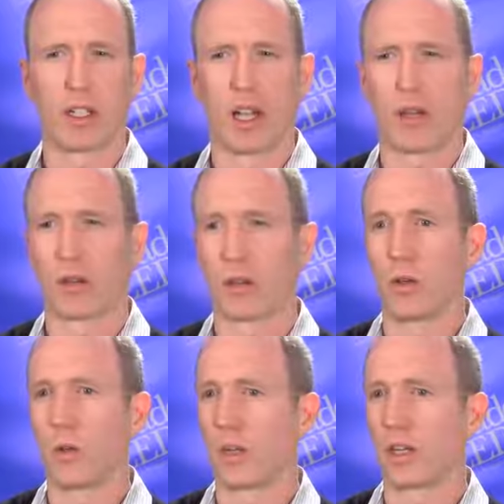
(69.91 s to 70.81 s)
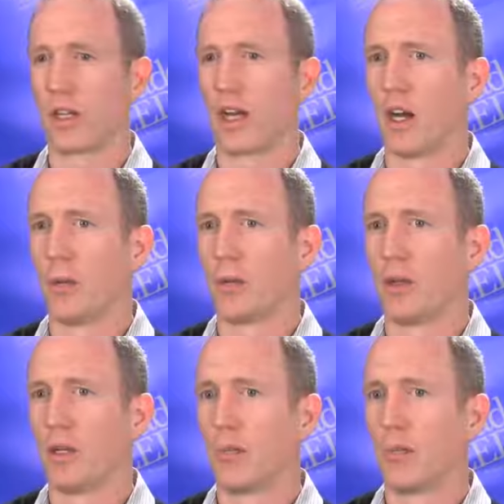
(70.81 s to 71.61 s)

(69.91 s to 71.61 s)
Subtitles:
at how humor can help